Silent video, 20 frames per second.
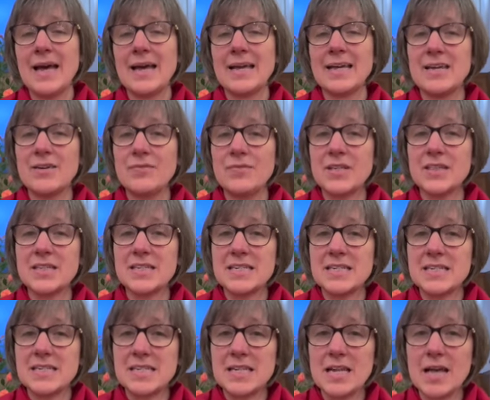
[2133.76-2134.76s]
giving the
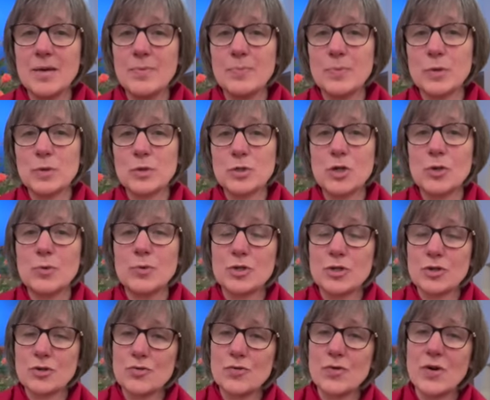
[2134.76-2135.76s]
disciples who
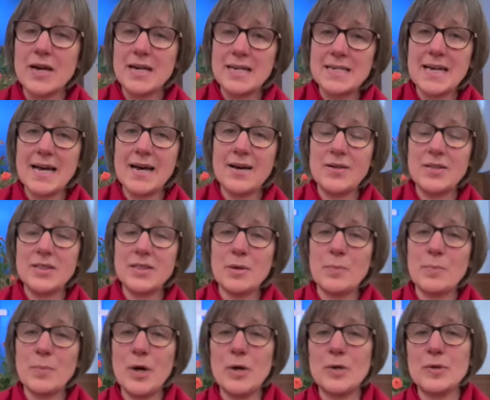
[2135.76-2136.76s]
had cried out in
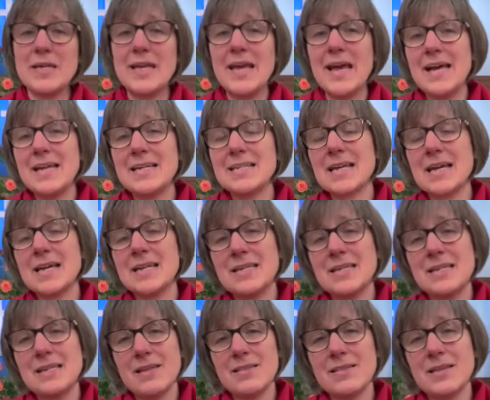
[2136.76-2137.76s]
the boat yet
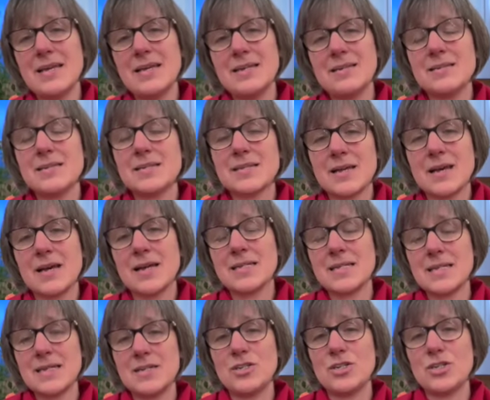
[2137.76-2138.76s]
another
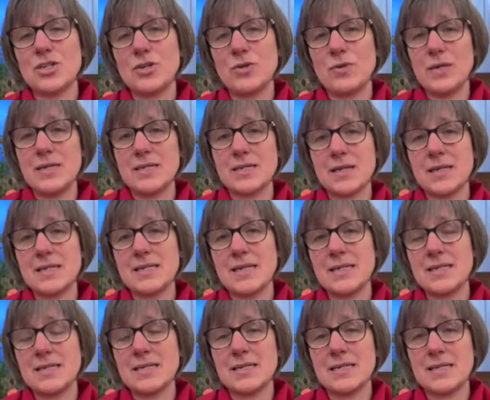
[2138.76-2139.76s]
insight into his
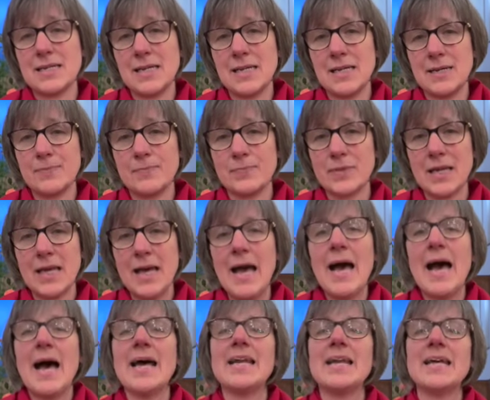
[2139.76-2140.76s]
identity
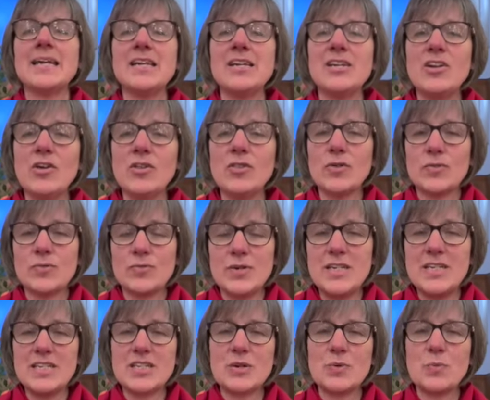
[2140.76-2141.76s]
and another
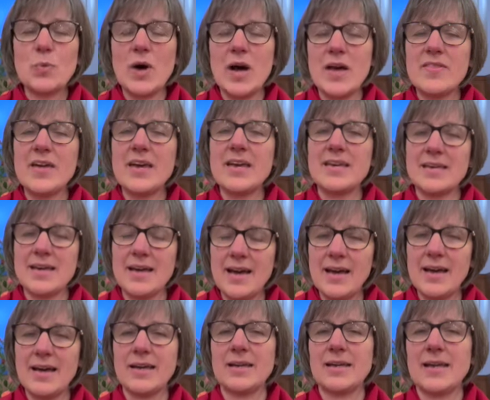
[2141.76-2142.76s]
reason why they
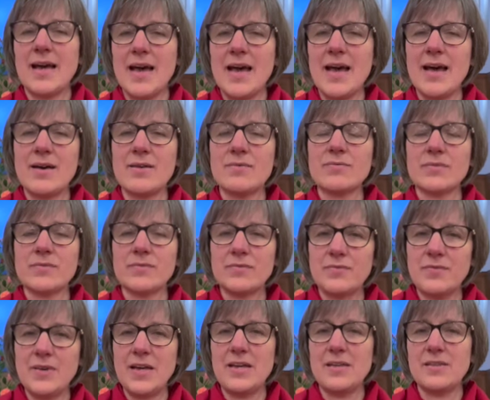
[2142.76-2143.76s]
can have
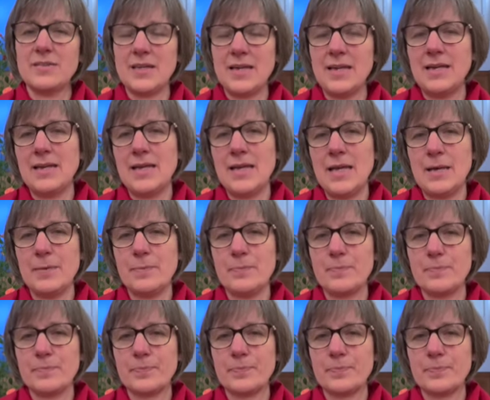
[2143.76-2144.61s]
faith in him.